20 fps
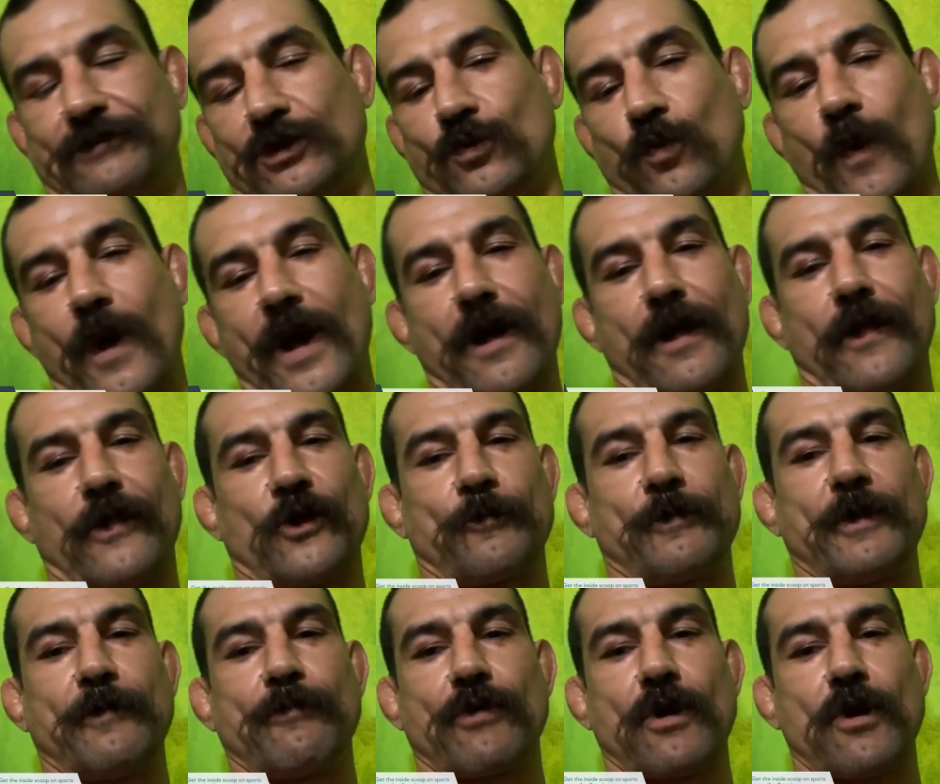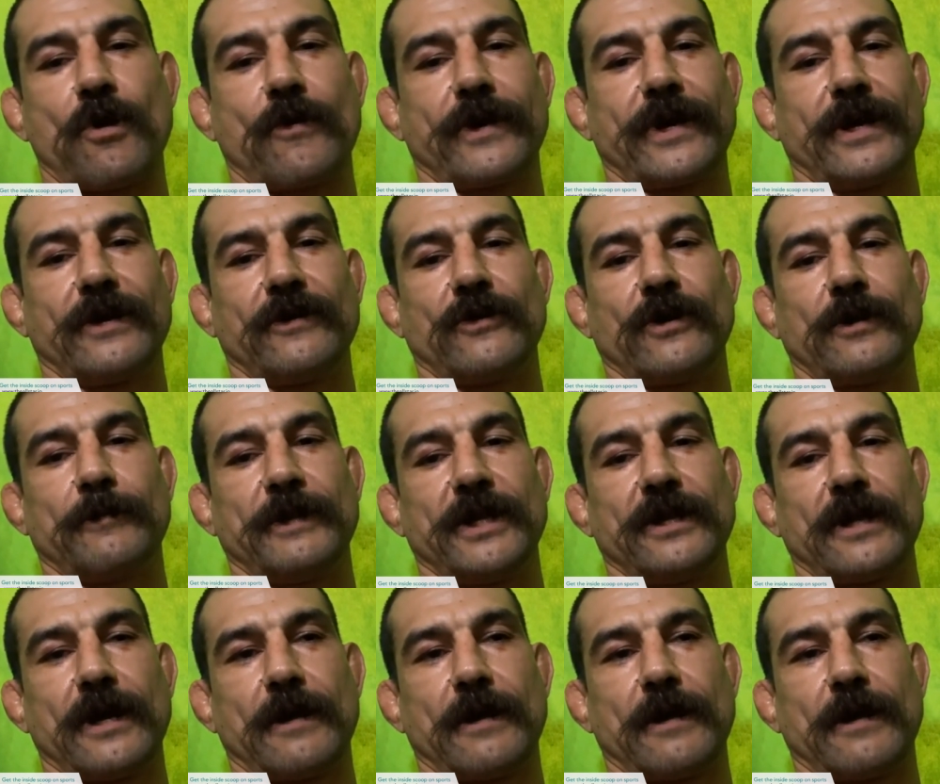dwell or be broken, you know what I mean?